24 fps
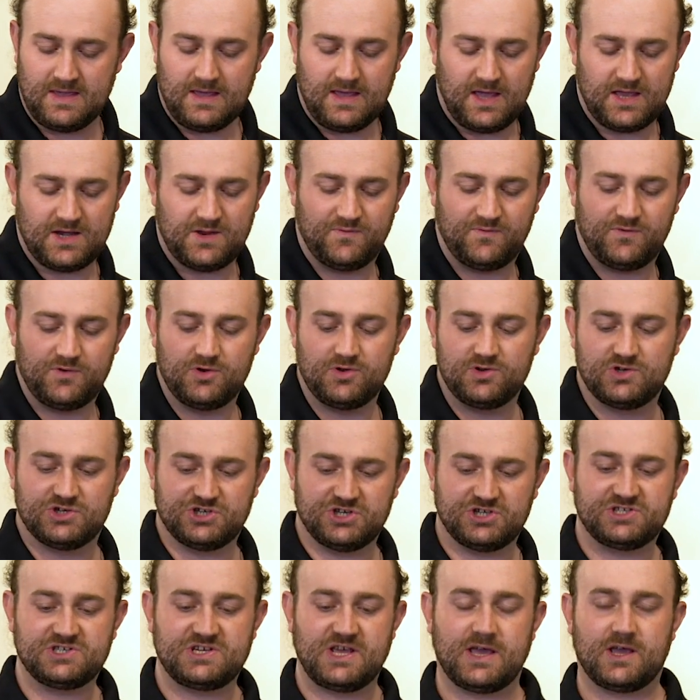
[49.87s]
And if you
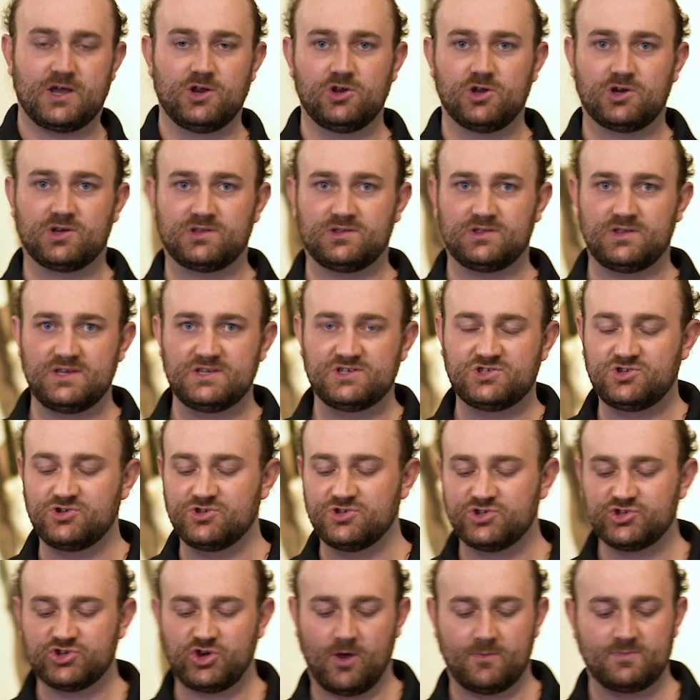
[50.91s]
just take a look at these
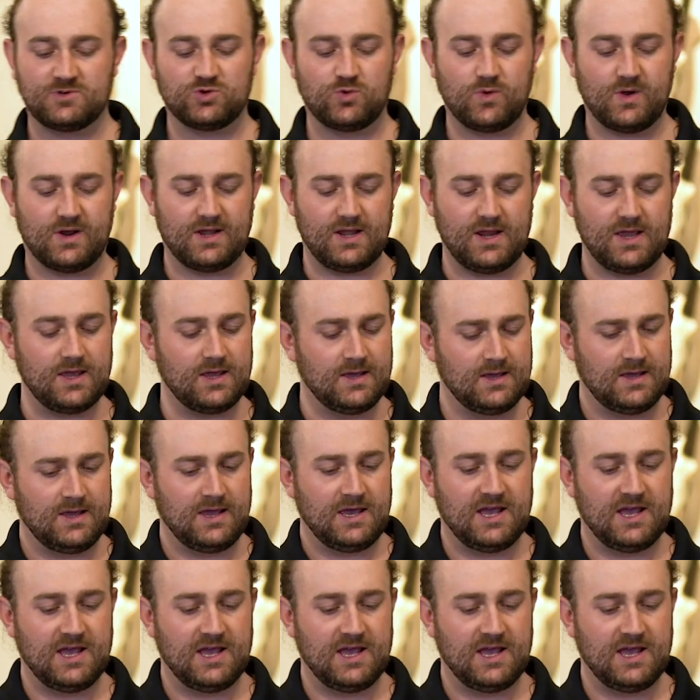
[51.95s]
two scopes quickly,